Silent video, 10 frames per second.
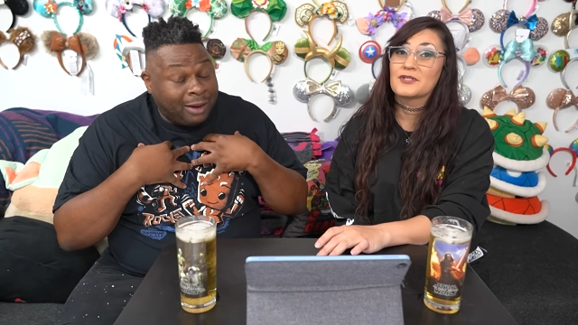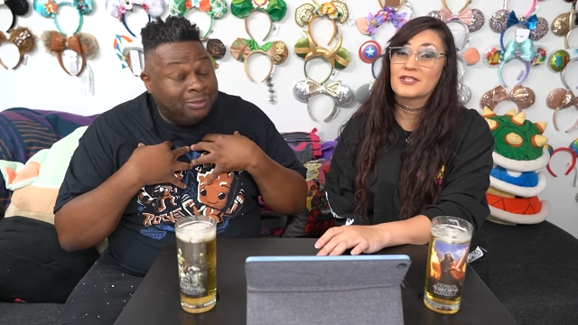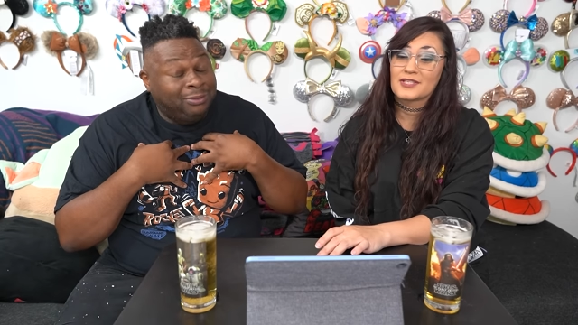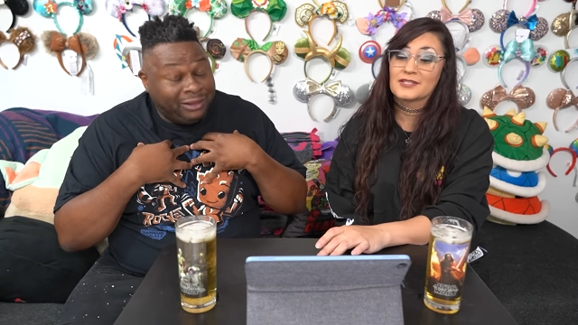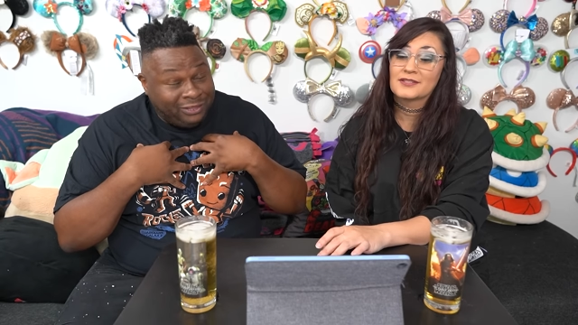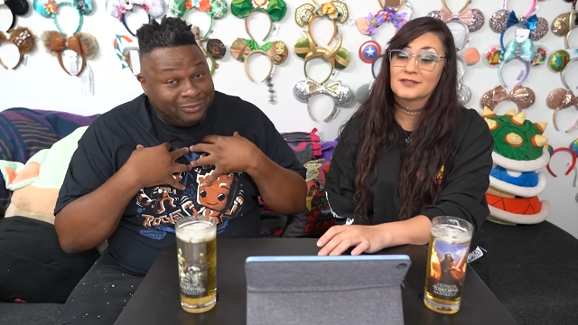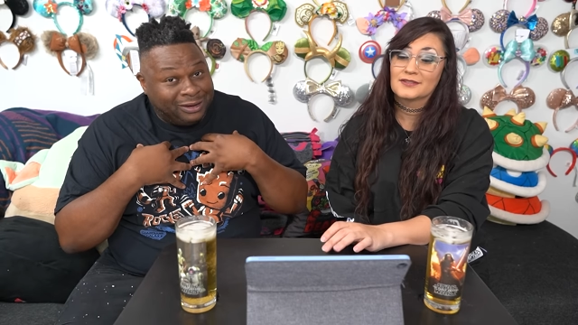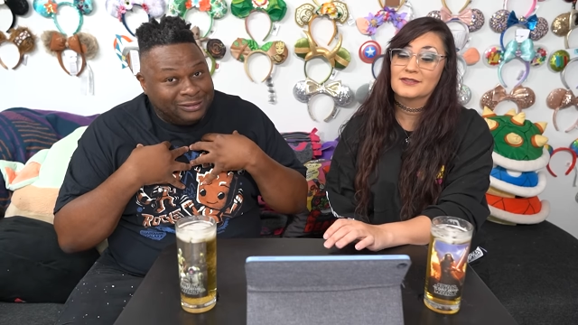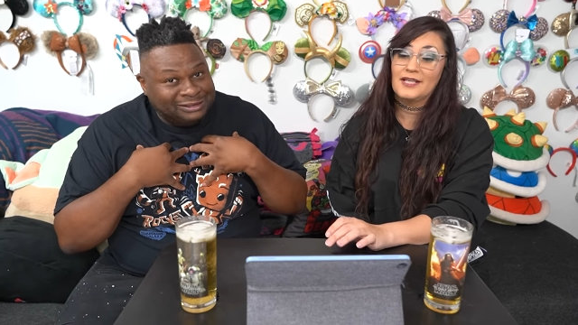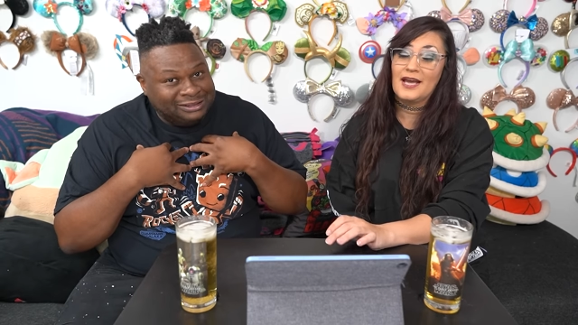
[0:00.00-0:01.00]
Speaker 1: probably the
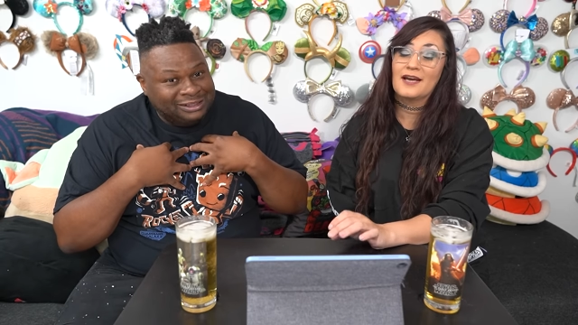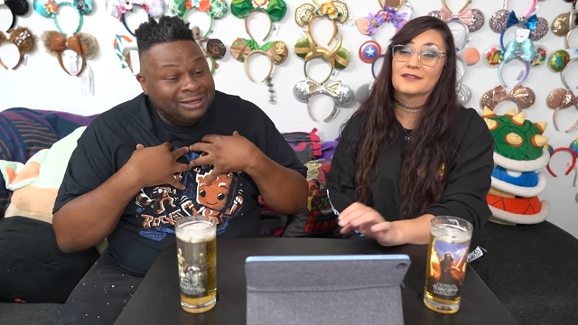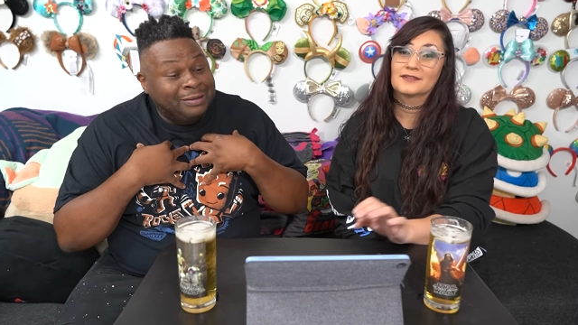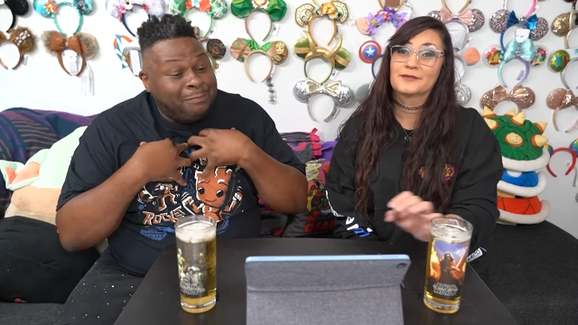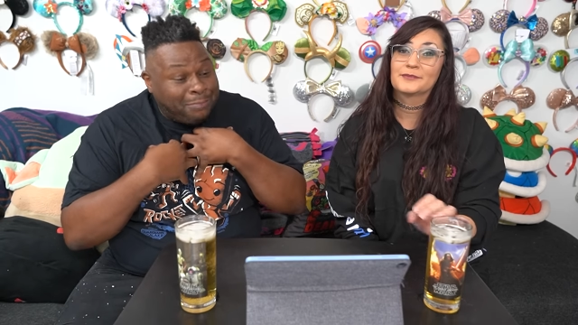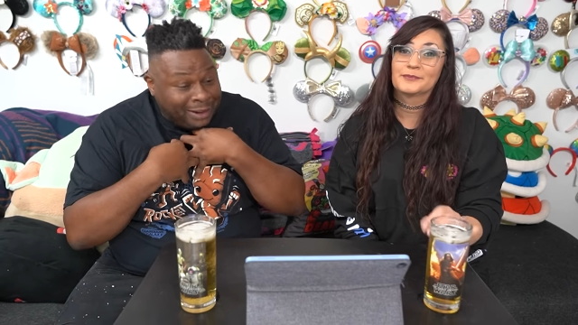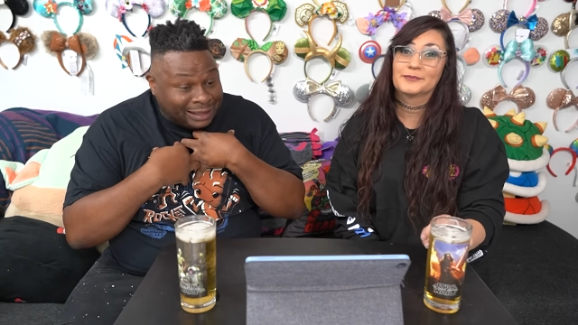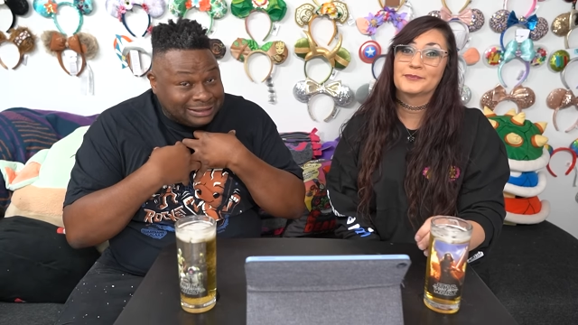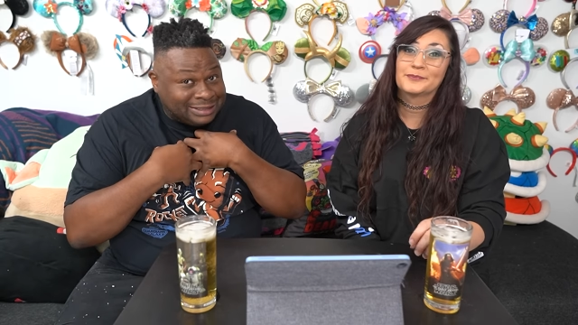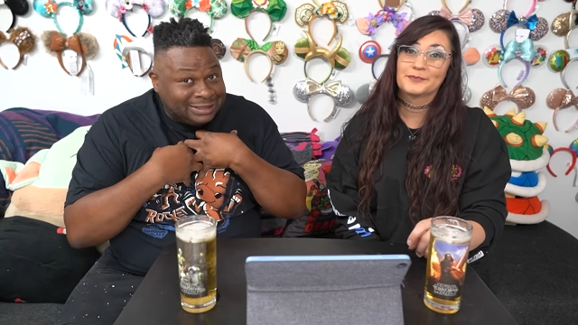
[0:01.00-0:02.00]
most. Yeah,
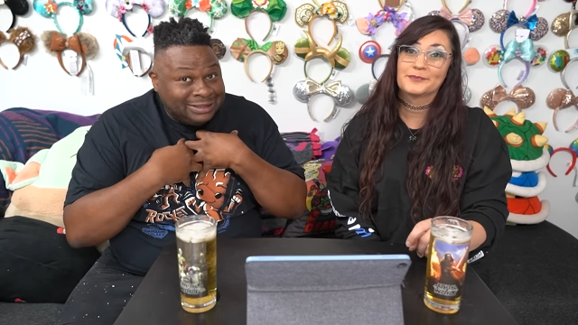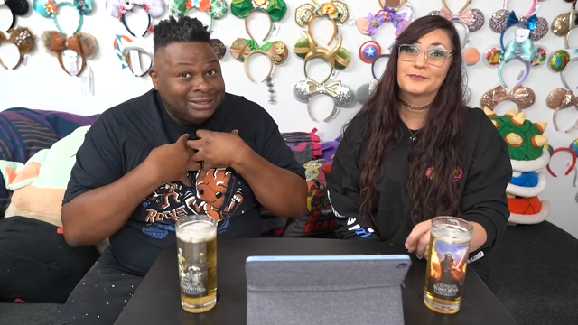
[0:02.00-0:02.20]
but